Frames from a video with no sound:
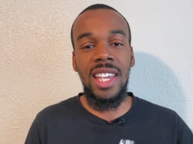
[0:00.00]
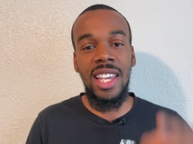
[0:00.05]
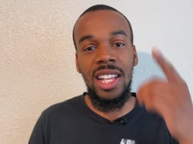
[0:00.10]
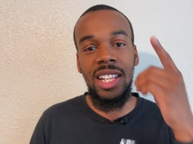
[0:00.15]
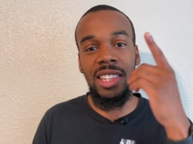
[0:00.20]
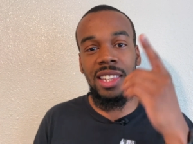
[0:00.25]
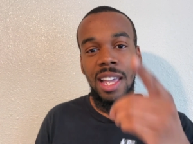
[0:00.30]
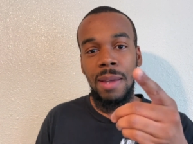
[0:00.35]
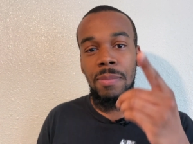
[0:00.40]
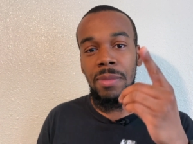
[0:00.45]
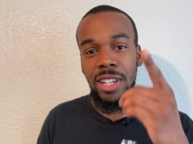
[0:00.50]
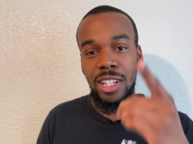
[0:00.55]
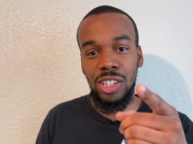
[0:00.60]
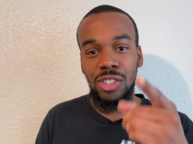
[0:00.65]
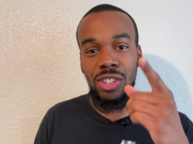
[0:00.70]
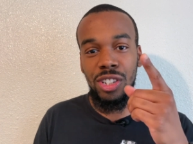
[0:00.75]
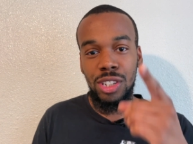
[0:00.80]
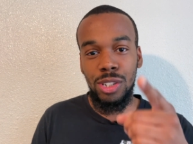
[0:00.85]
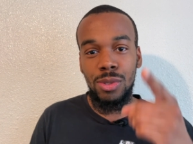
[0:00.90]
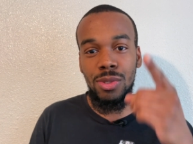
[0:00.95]
Let me
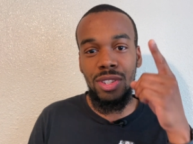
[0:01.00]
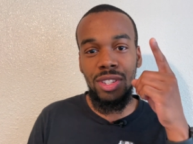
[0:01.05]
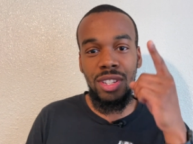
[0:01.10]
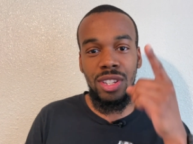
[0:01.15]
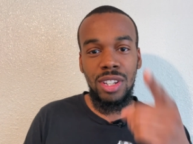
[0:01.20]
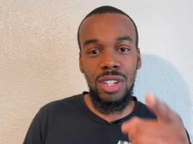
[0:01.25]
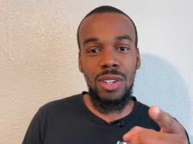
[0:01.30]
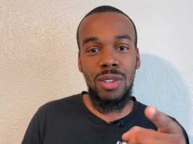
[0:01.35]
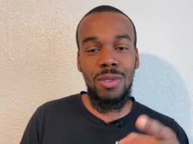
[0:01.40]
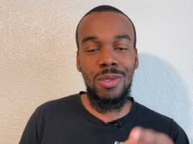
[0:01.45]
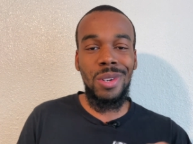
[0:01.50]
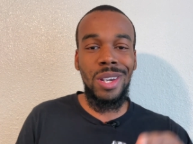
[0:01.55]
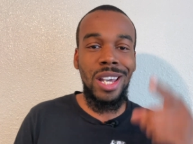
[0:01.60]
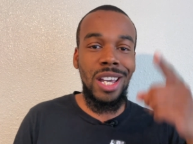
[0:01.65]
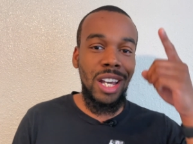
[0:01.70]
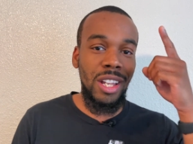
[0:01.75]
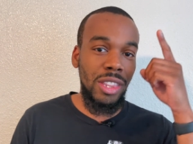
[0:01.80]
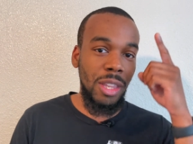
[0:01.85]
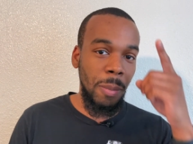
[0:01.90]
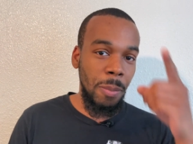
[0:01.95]
introduce to you
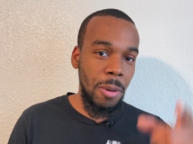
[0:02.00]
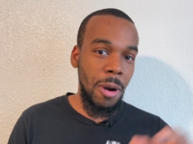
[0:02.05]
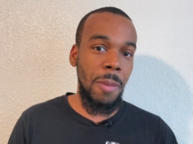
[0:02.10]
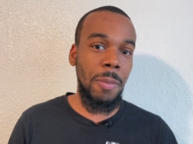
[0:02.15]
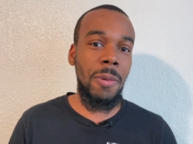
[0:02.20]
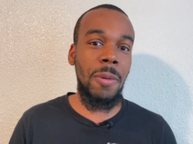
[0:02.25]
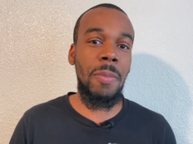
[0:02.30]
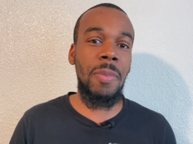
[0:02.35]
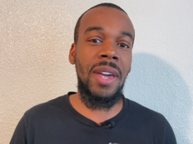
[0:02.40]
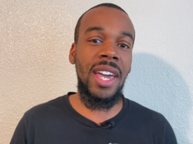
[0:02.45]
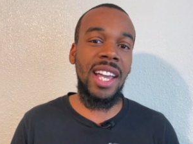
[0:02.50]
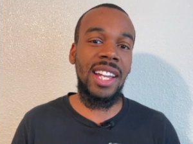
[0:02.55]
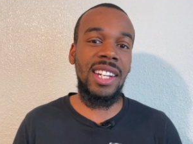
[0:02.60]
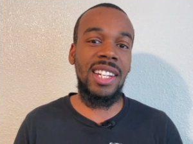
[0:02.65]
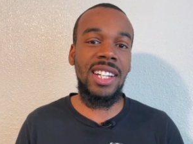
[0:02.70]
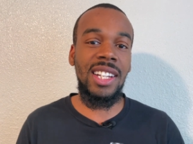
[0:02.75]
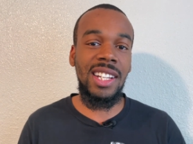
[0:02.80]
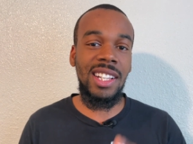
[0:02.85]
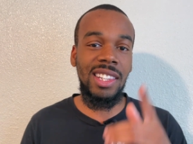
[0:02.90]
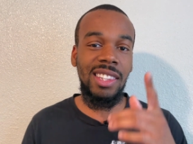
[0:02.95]
the Purple
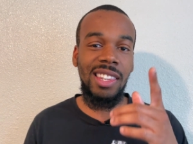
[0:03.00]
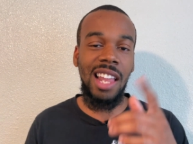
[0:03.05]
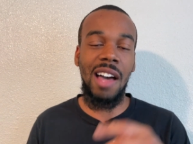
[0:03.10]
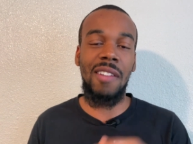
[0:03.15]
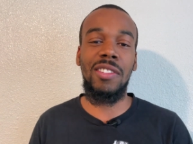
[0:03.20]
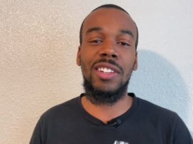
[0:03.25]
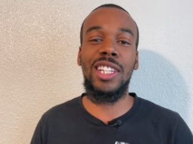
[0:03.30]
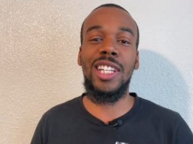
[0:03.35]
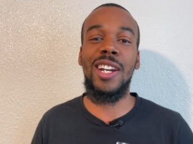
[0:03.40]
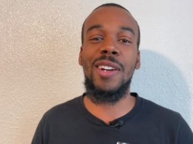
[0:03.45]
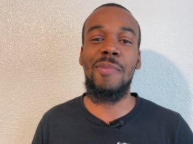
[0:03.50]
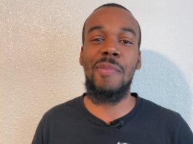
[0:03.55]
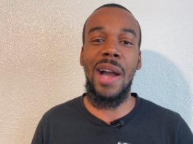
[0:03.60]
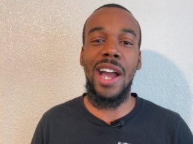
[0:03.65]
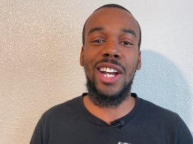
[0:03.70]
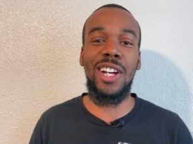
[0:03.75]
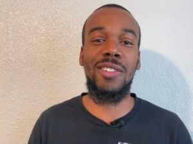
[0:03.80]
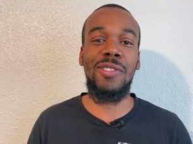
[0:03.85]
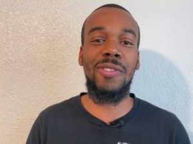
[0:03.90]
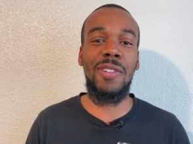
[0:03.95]
Panda Lavalier
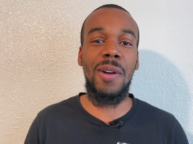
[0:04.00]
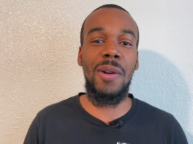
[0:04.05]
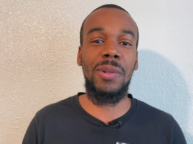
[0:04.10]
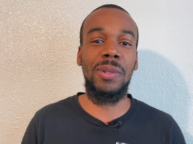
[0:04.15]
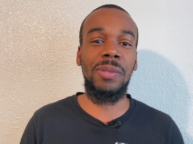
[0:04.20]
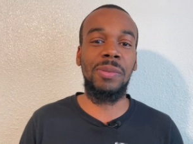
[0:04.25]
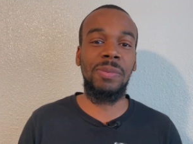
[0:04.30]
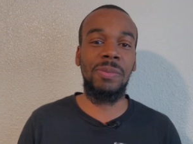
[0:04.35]
microphone.